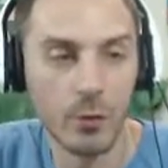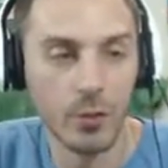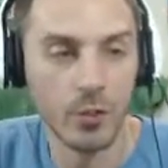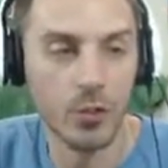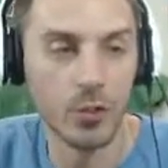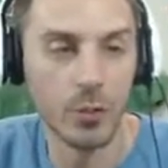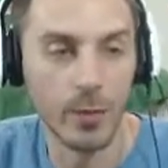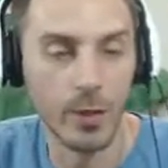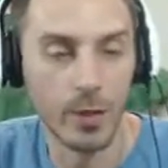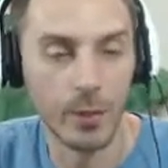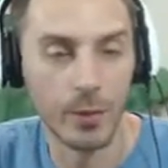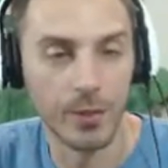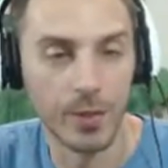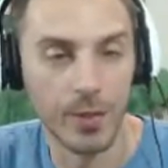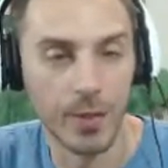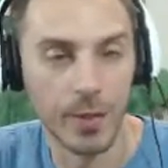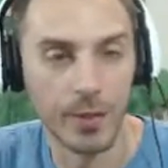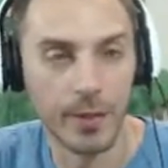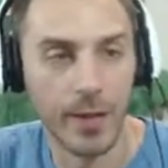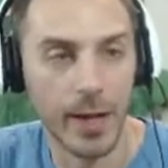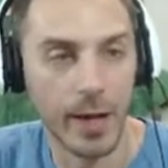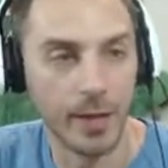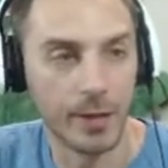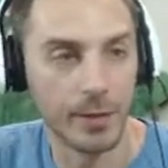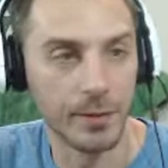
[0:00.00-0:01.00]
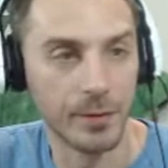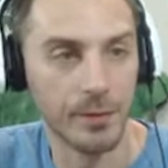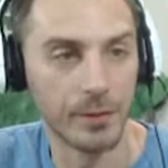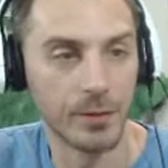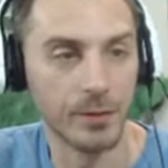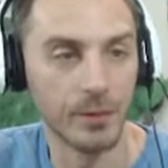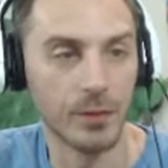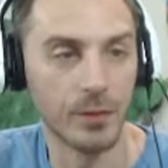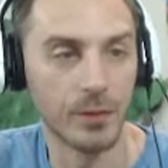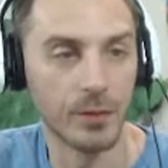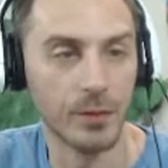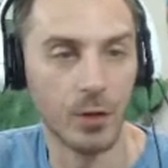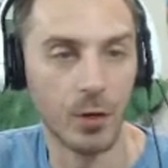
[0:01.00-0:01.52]
We should be able to get that
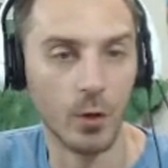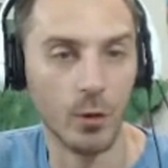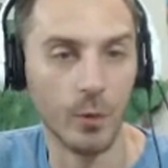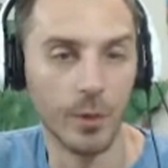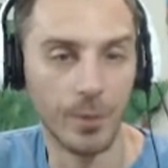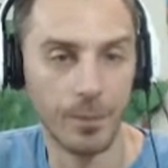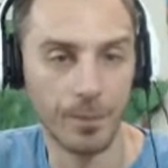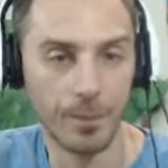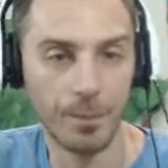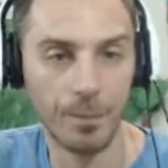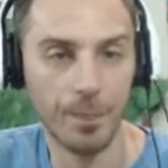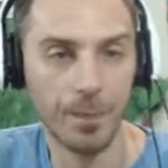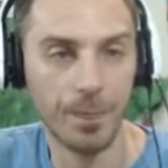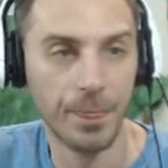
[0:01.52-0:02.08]
going.